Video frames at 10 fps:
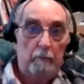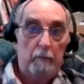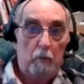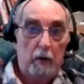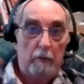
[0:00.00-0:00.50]

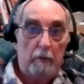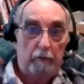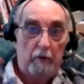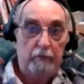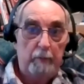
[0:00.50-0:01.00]
when I was a
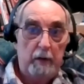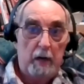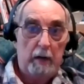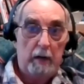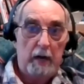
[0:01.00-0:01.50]
freshman
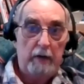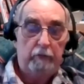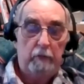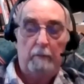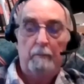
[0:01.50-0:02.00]
in high
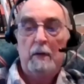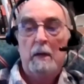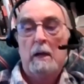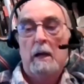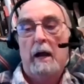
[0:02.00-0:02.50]
school.
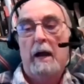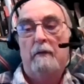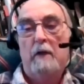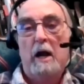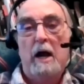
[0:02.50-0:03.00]
And
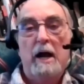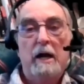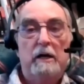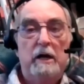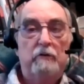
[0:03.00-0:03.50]
then I had
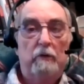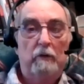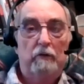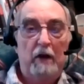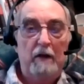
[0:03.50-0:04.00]
a teacher that
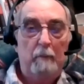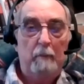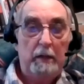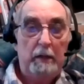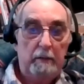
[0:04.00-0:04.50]
saved me,
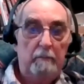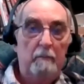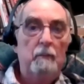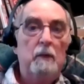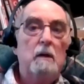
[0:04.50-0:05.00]
and
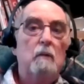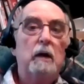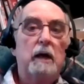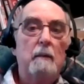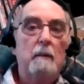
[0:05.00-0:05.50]
we
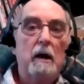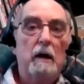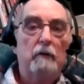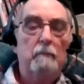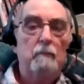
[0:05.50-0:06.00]
came out
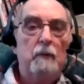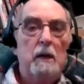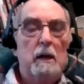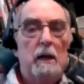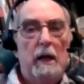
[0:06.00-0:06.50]
of it.
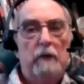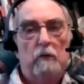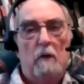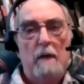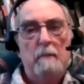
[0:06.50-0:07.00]
And
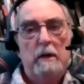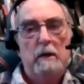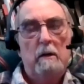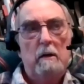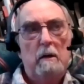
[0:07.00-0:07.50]
so I've
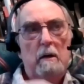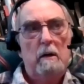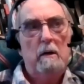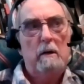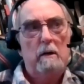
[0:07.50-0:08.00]
been
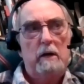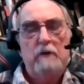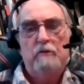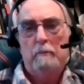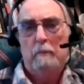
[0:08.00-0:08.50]

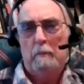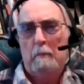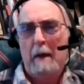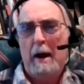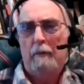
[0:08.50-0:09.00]
teaching
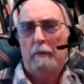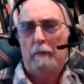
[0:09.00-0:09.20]
math